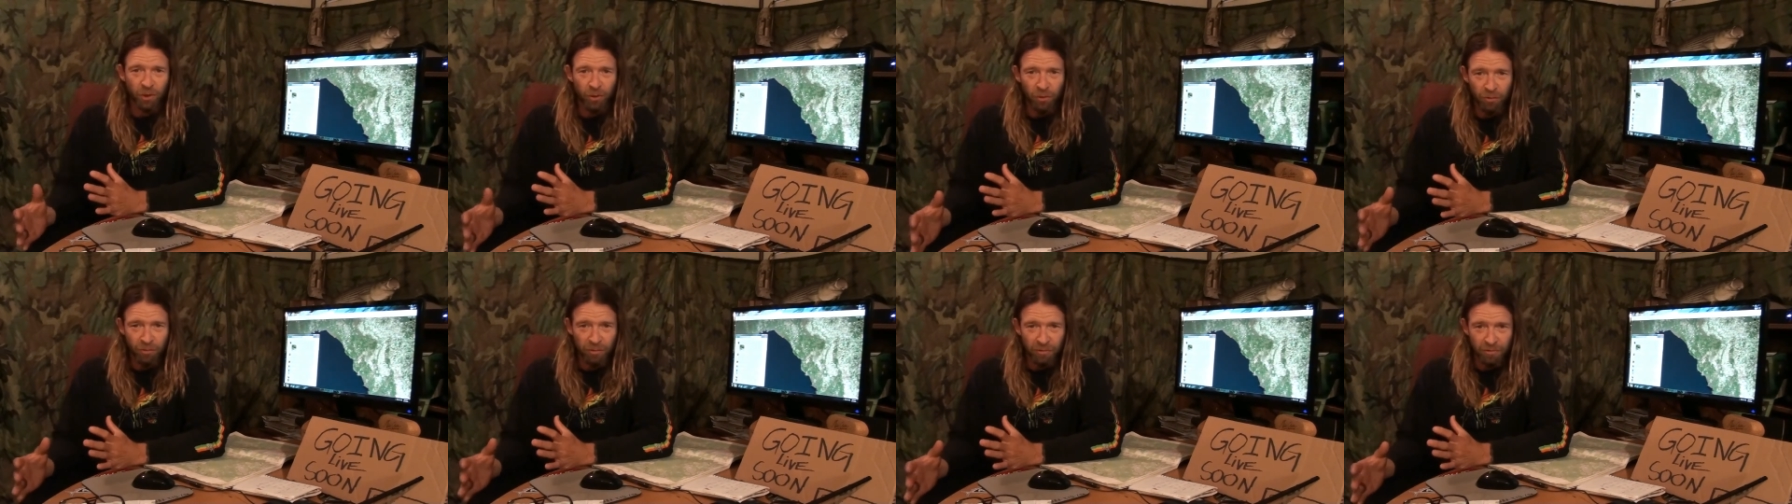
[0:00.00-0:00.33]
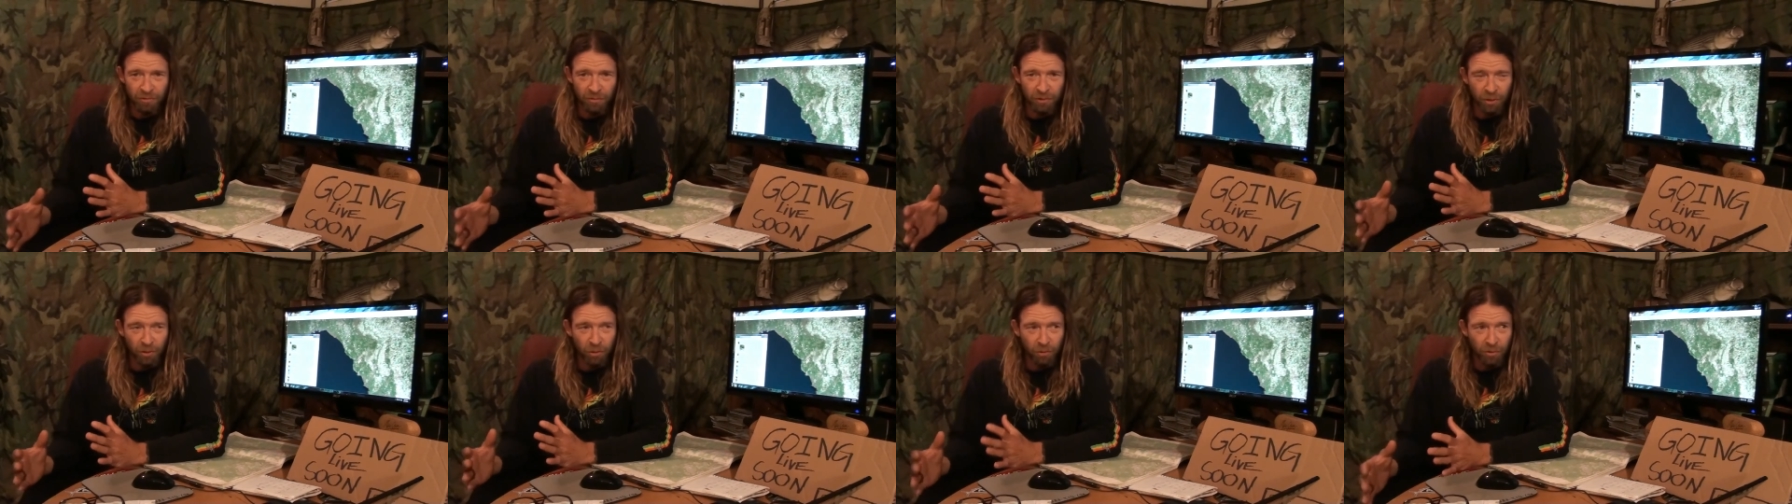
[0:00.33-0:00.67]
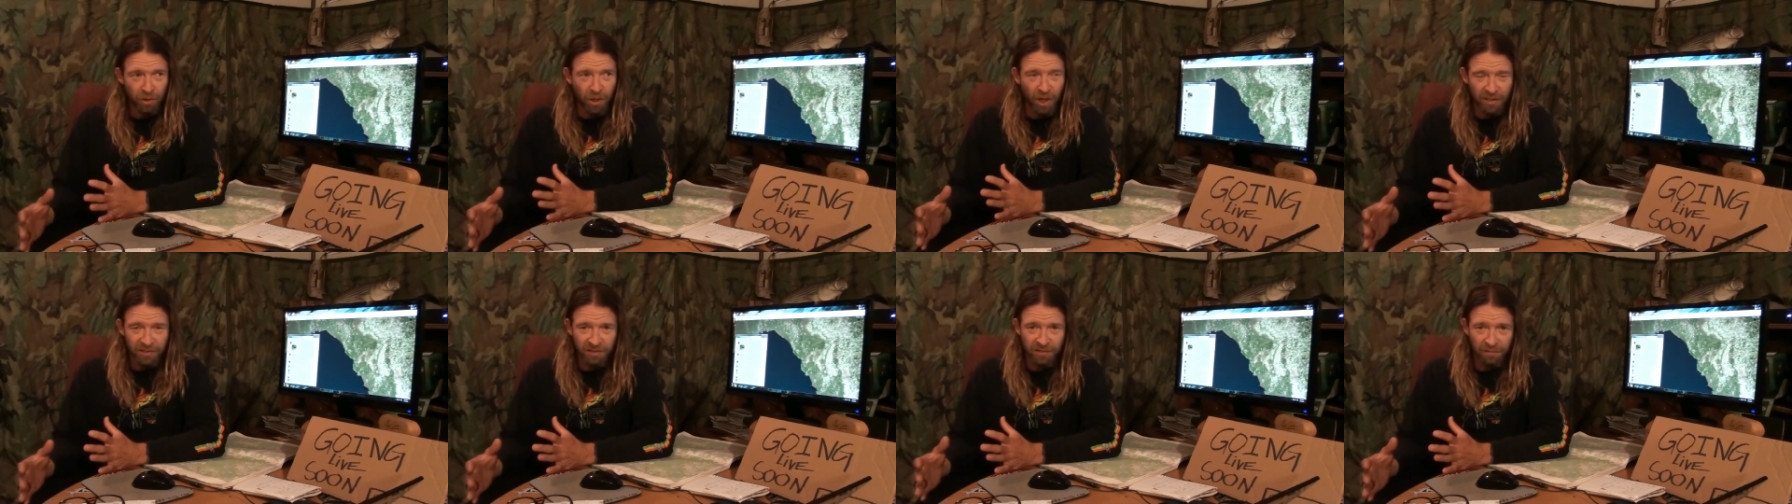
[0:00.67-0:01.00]
little
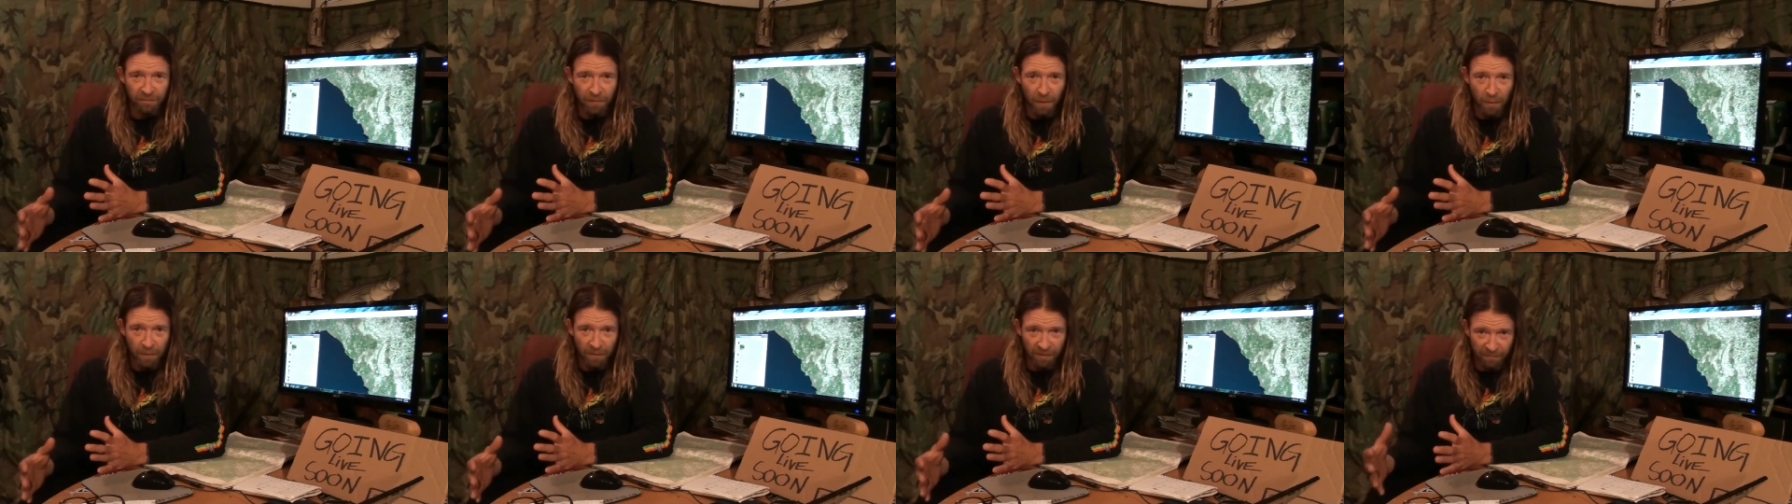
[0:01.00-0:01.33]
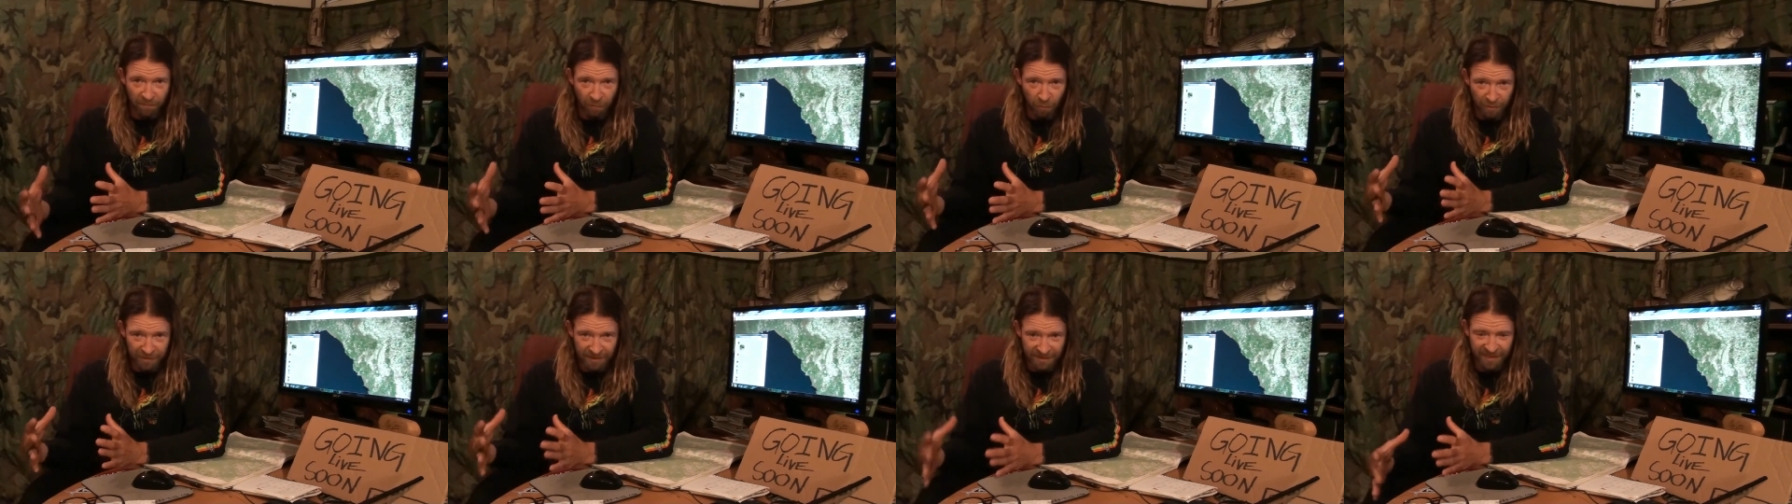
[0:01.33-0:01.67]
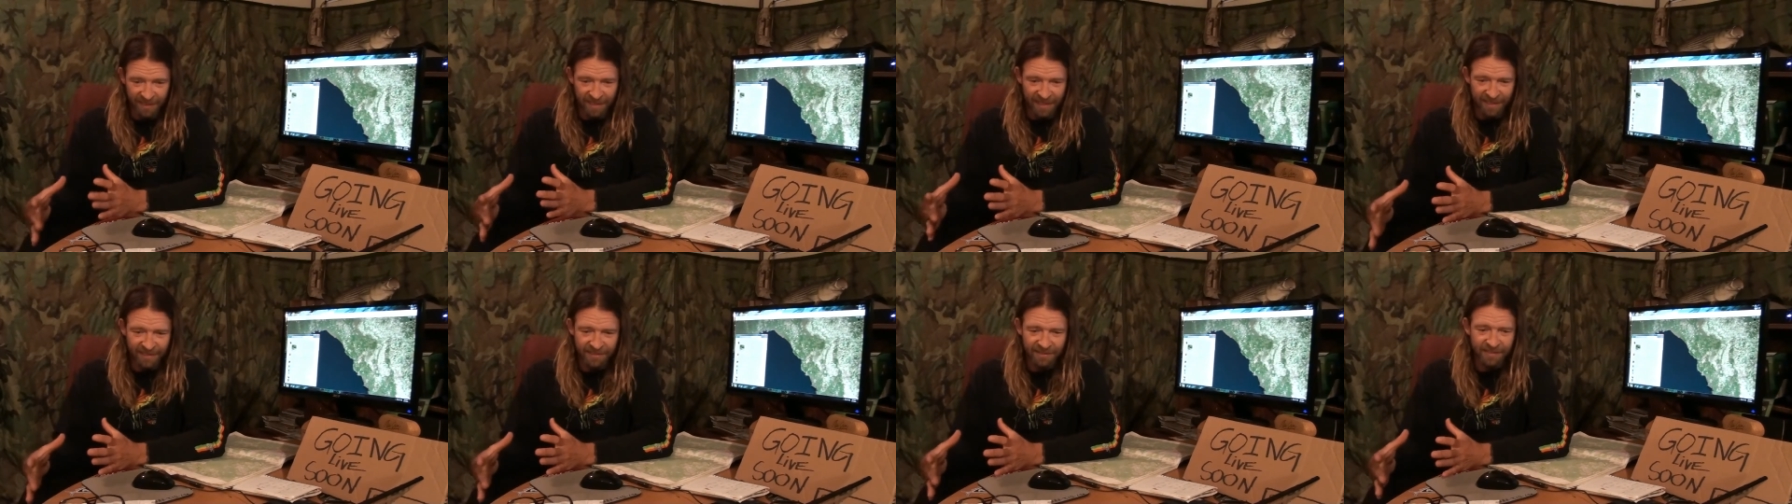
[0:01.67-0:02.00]
claustrophobic for a
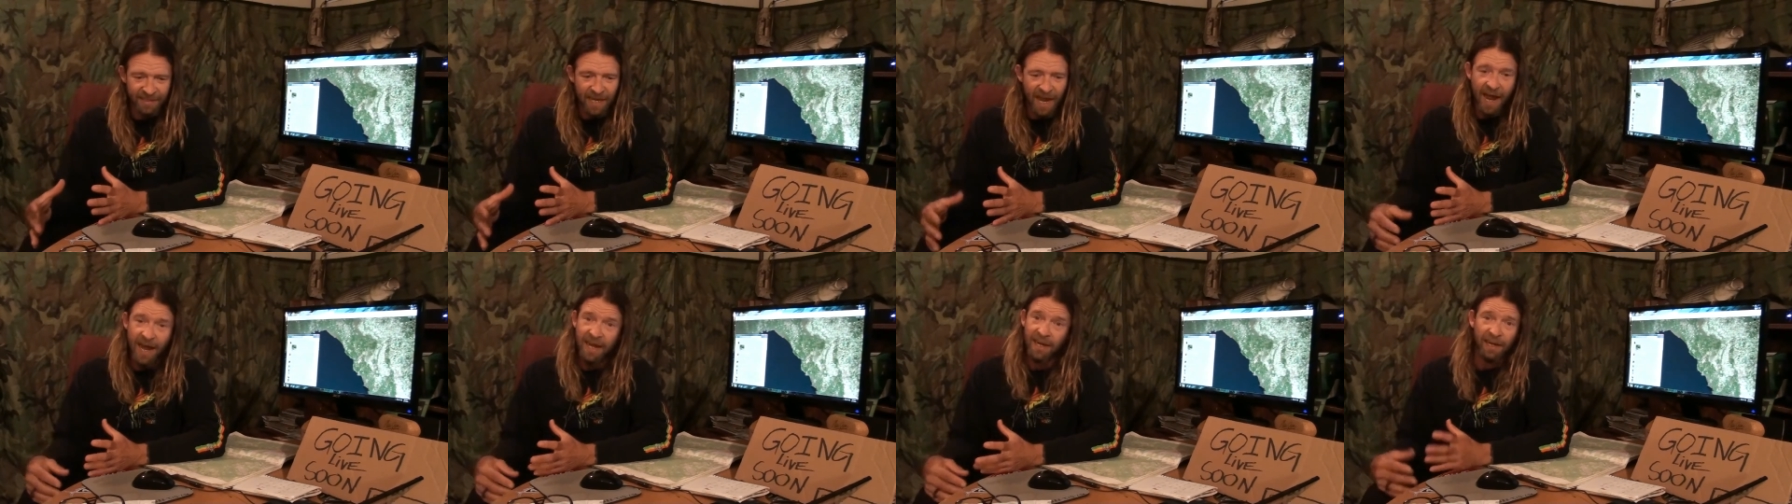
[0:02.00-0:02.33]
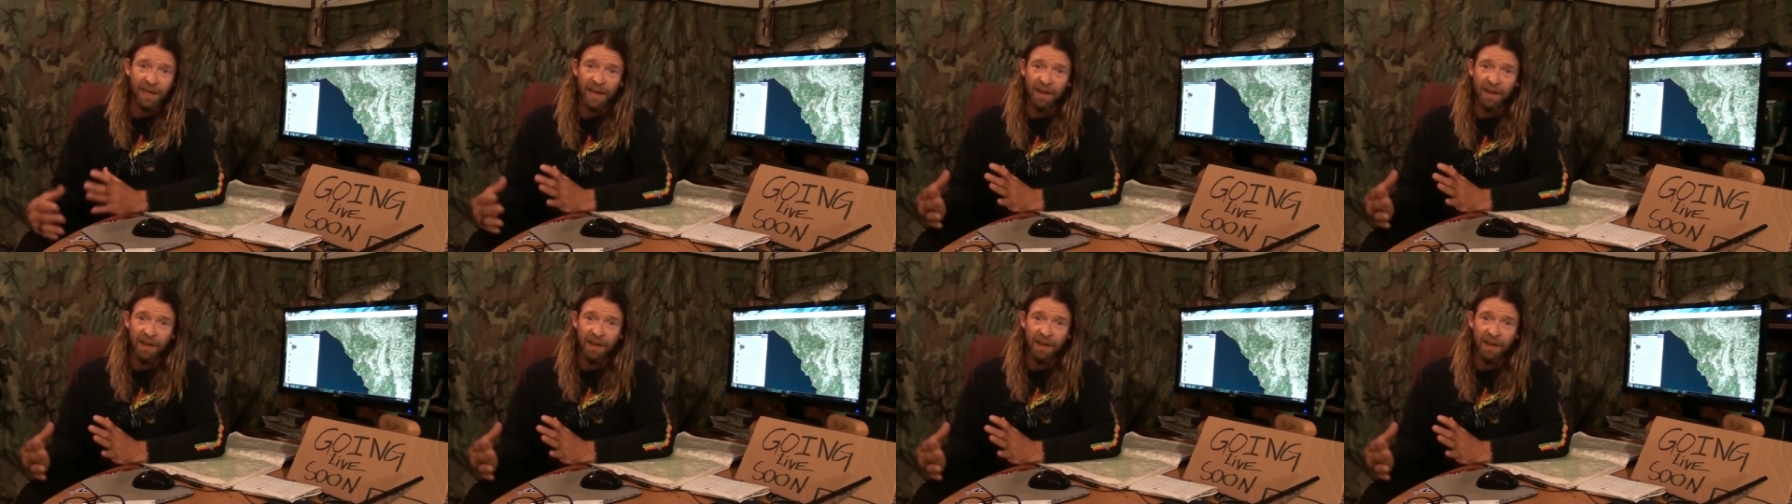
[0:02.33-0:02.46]
sit inside.